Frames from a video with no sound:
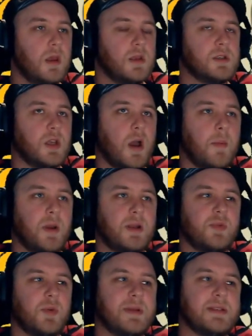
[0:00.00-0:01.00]
So I'm going to
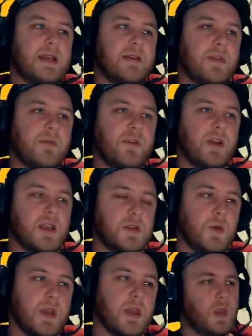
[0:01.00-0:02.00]
probably save them for next
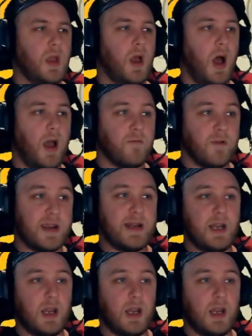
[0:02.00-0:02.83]
week. I really